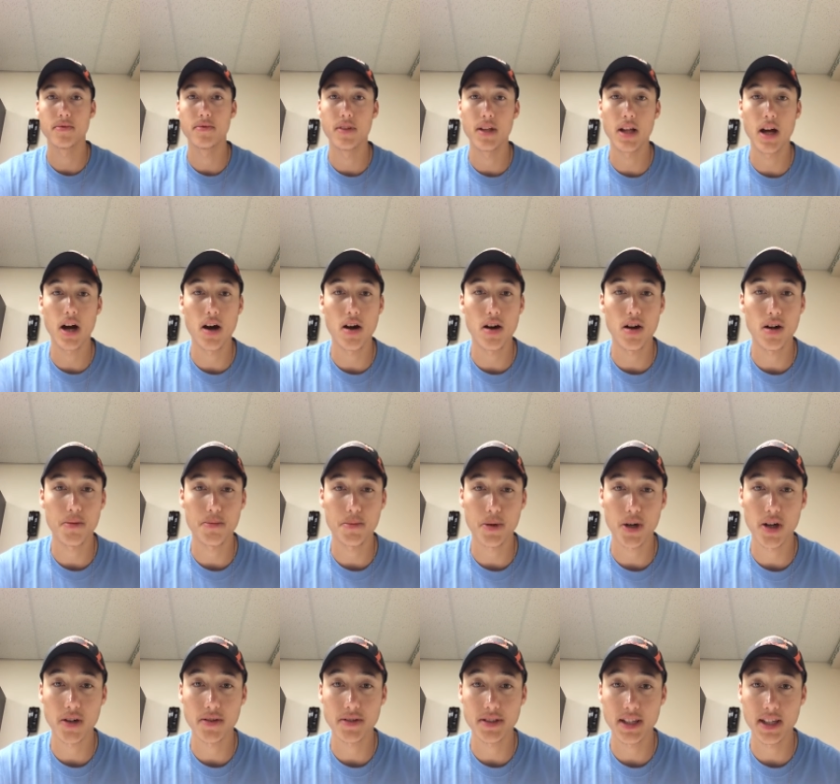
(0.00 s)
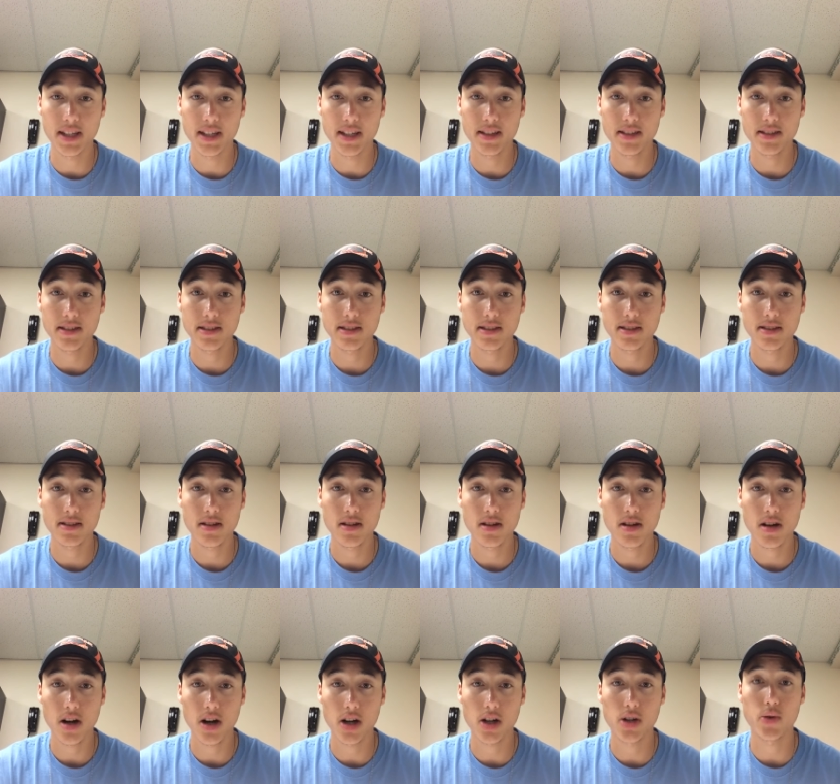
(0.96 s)
not all proteins
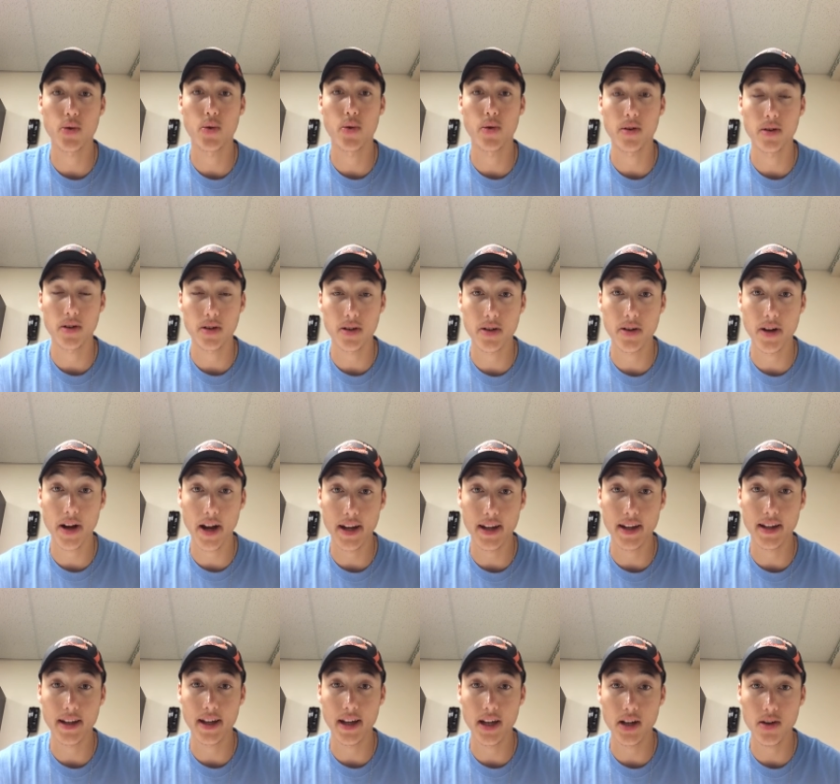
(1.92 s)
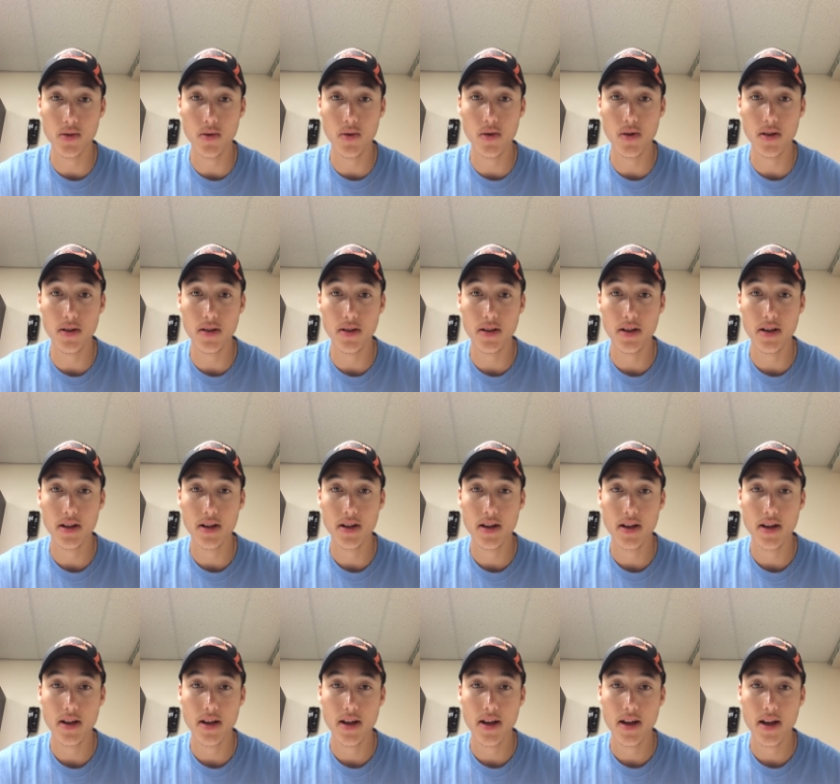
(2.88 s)
are created equal,
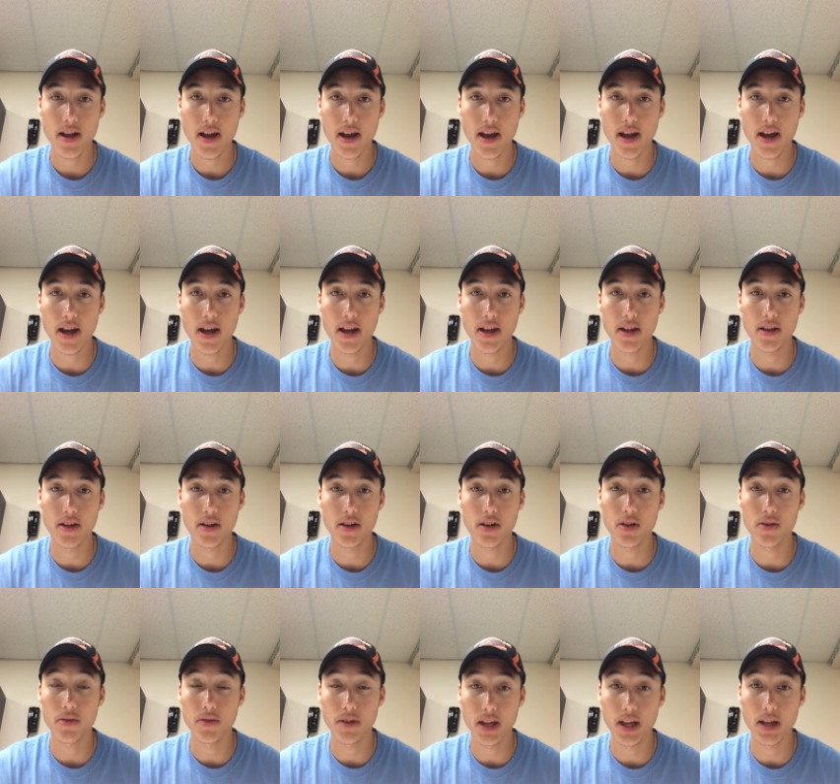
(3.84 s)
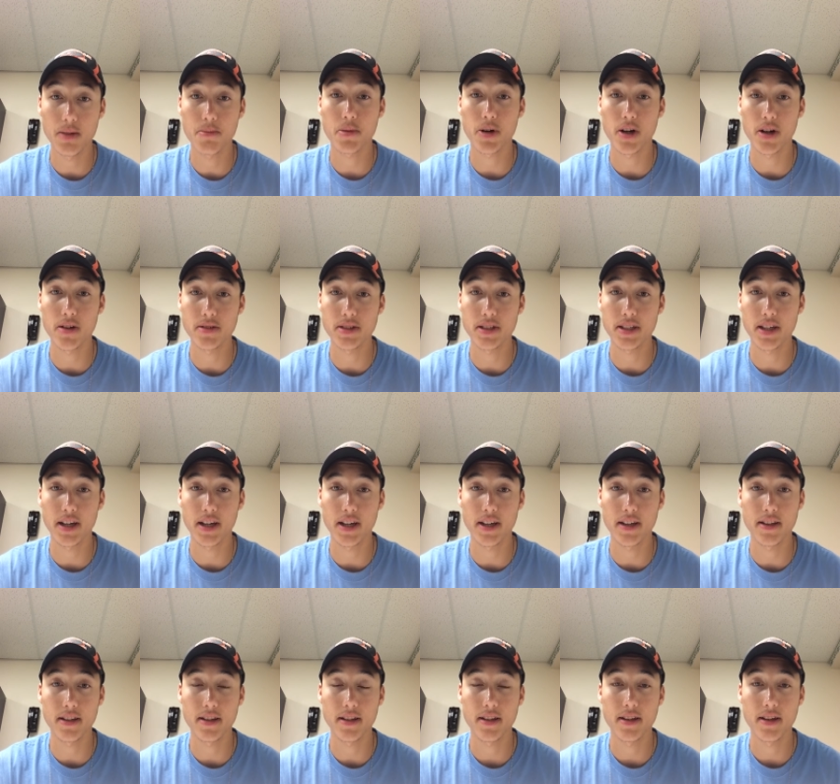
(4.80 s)
and you need
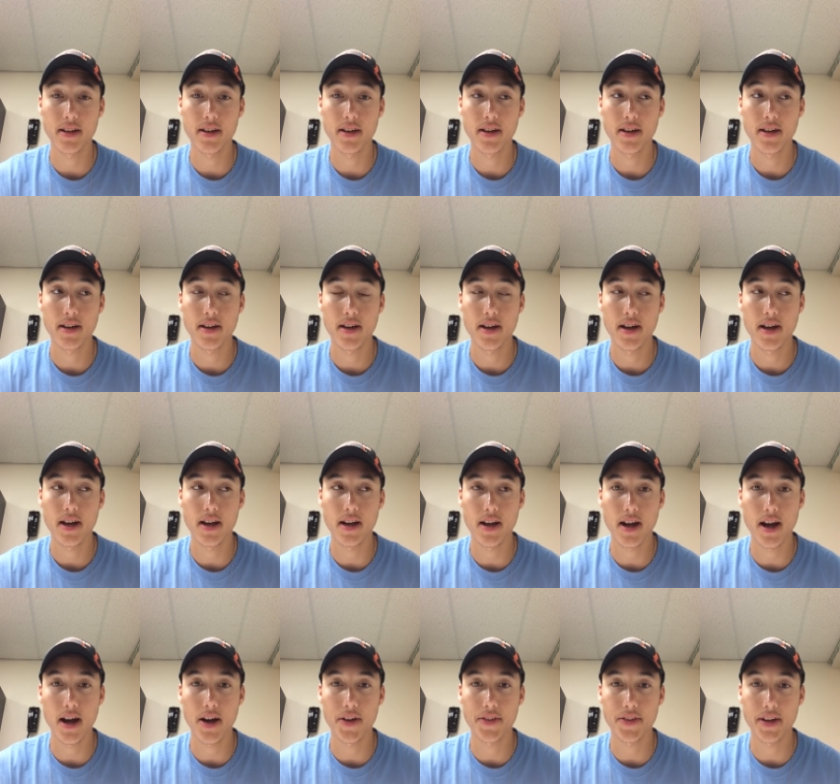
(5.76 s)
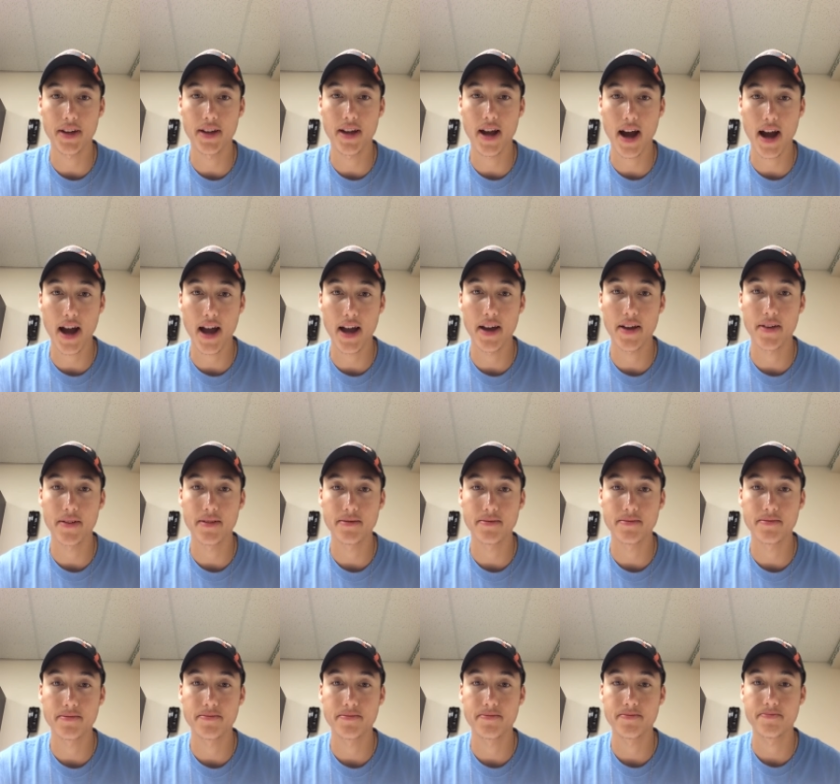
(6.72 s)
protein in a healthy diet.
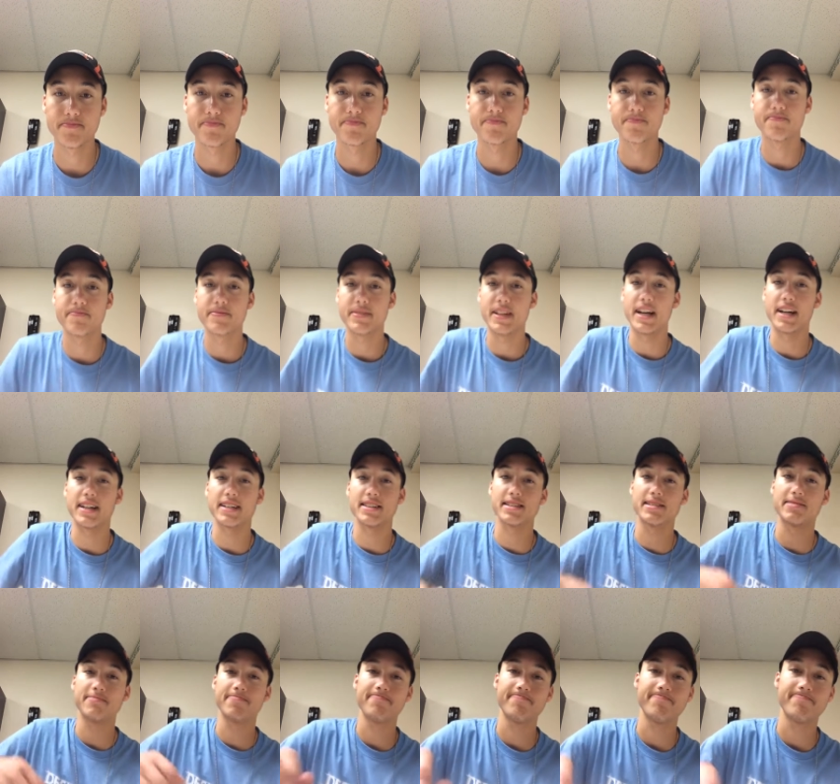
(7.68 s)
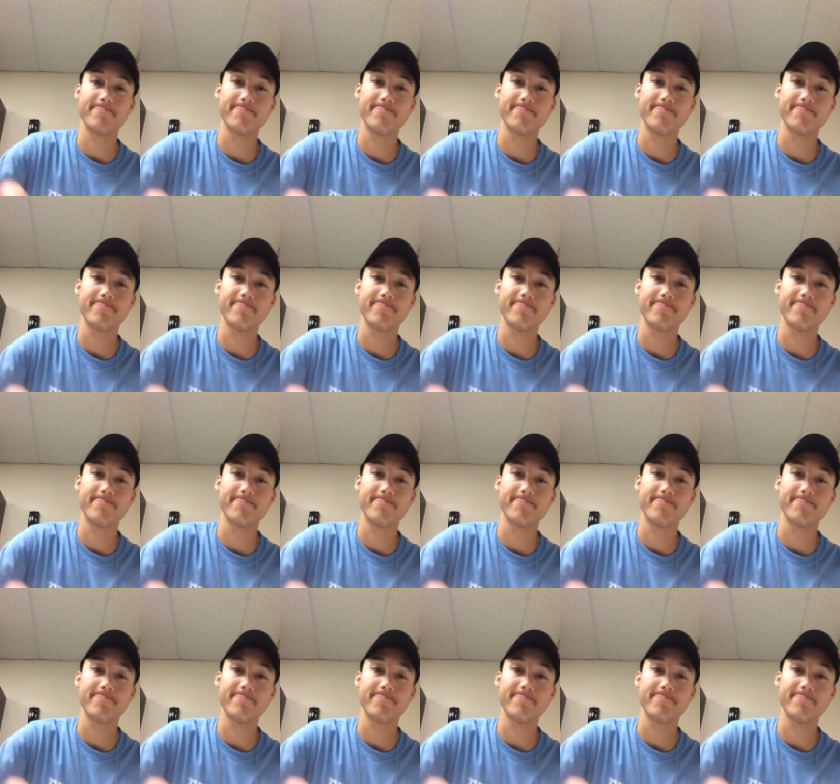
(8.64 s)
Thanks.